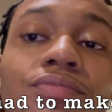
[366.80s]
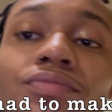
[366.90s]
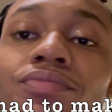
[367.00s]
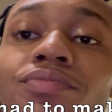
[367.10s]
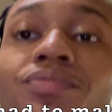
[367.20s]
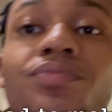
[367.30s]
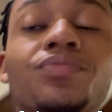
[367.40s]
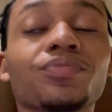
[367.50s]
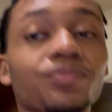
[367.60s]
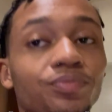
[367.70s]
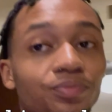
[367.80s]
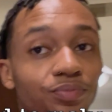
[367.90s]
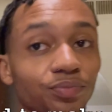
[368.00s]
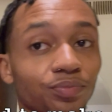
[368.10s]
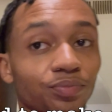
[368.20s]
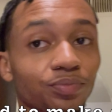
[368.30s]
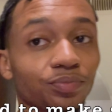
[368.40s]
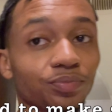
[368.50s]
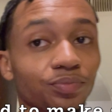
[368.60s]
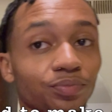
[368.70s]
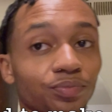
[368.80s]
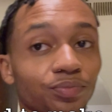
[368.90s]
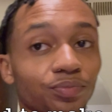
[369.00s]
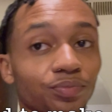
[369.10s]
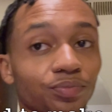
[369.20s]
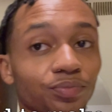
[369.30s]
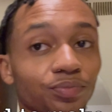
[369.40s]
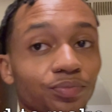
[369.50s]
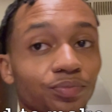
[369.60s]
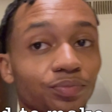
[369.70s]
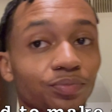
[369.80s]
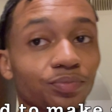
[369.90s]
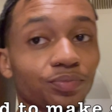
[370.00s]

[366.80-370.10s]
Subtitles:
(no one is talking)